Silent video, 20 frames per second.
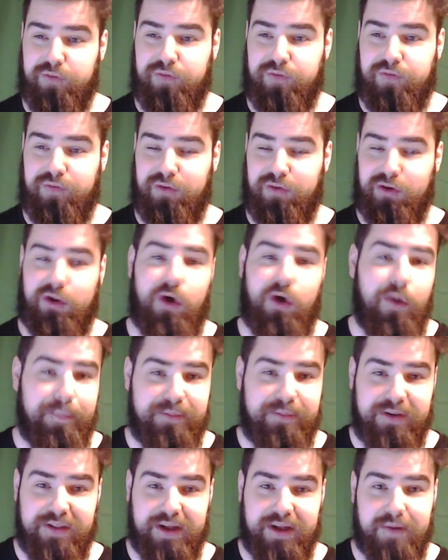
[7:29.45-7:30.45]

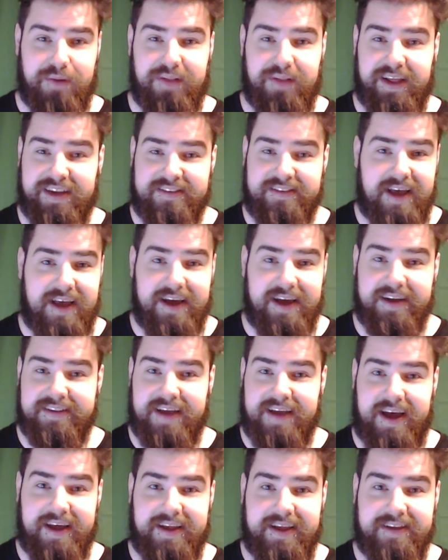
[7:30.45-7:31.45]
flopped to the ground like a sack of
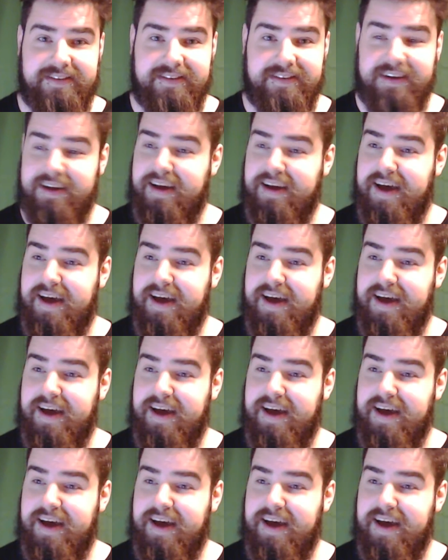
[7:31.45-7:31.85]
tatties.